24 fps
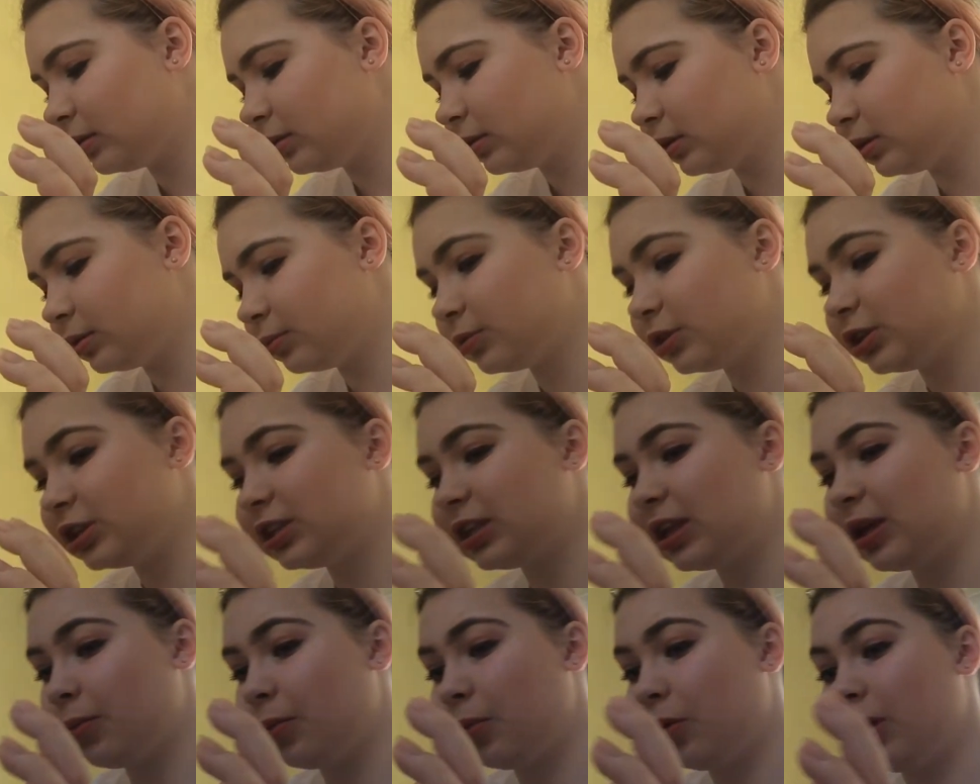I'm just
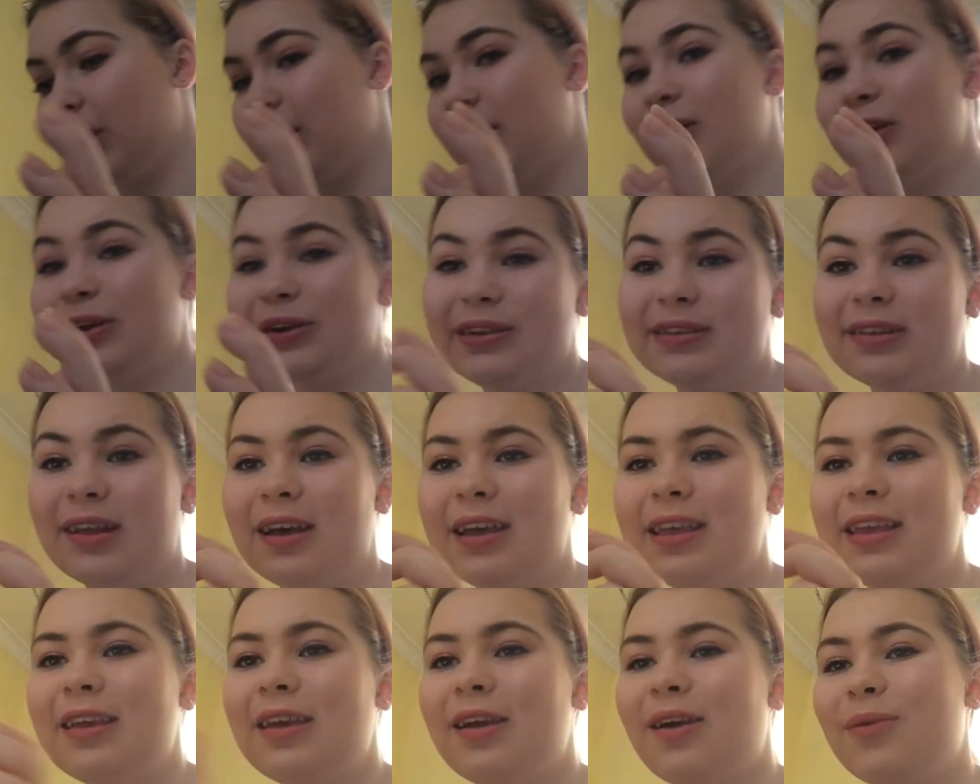saying what it looks
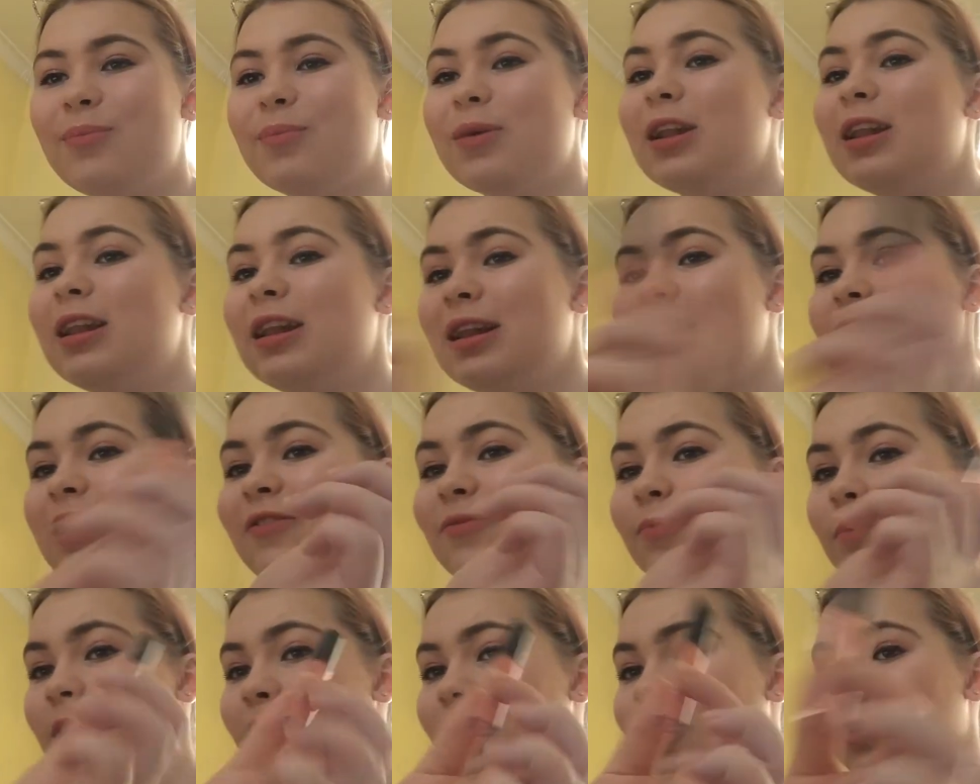like. I'm going to leave
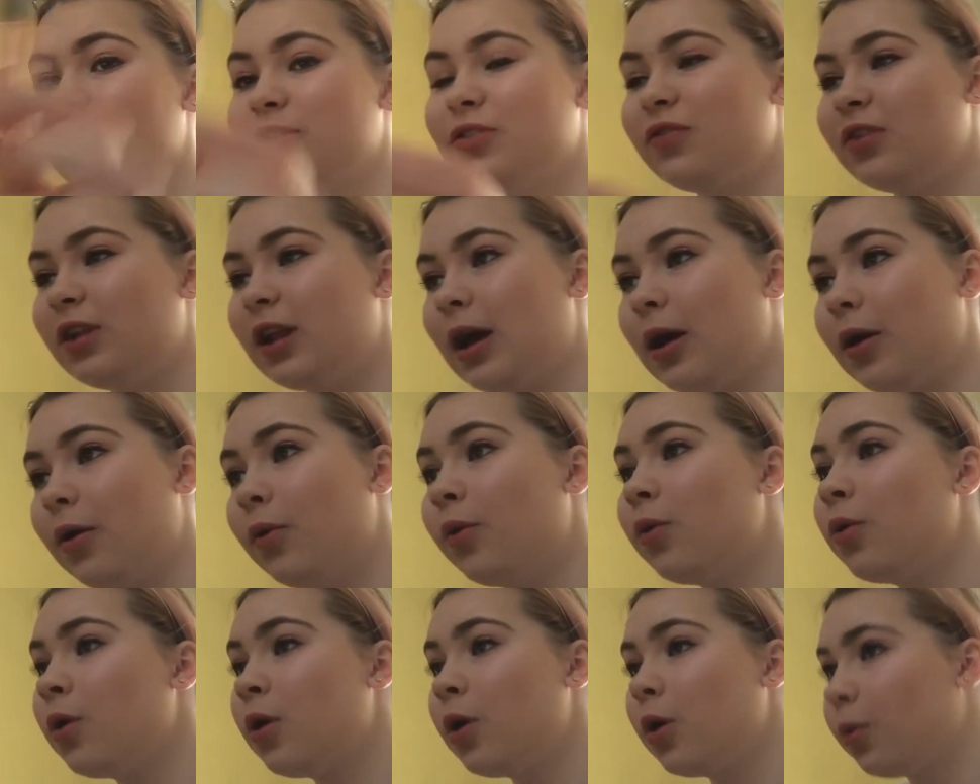my gloss for now
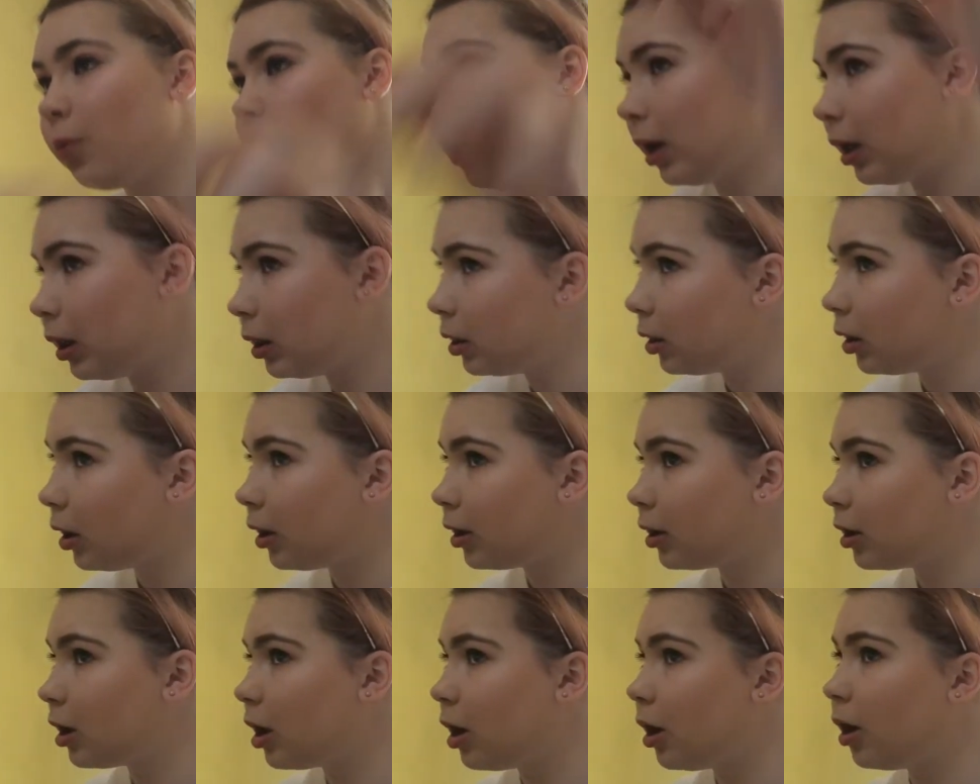while
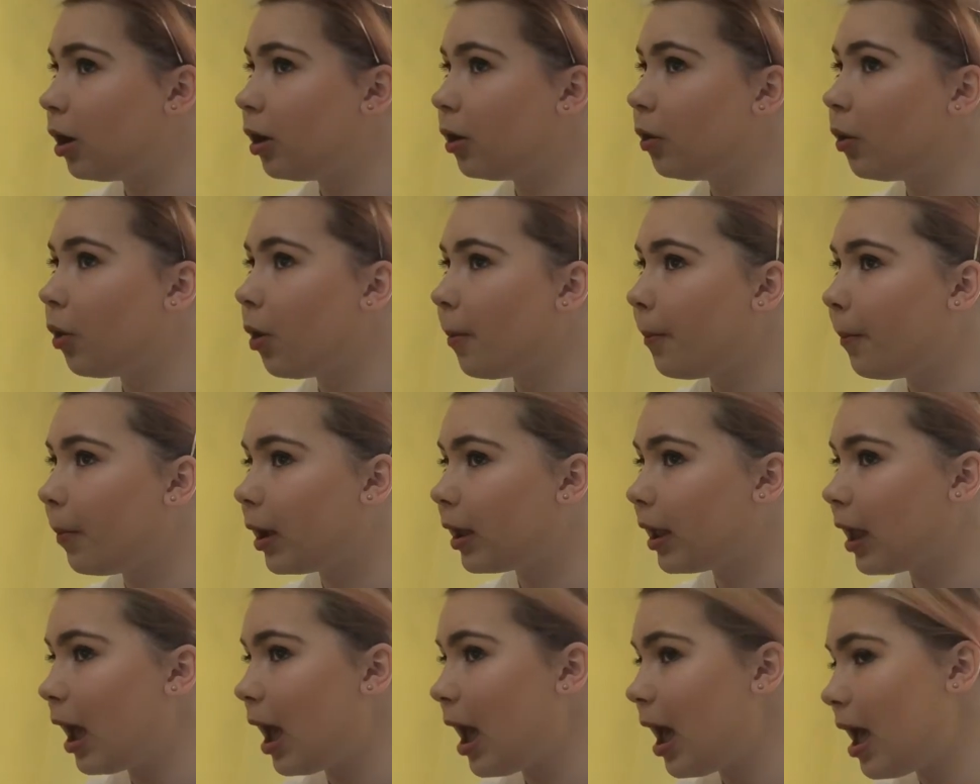I curl my
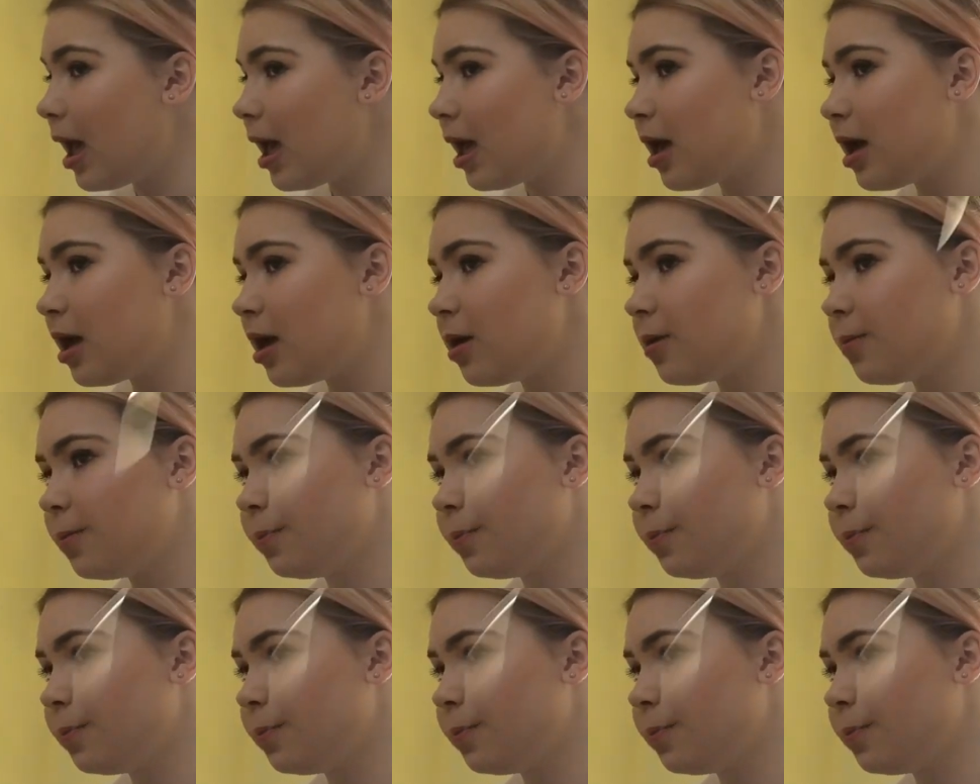hair,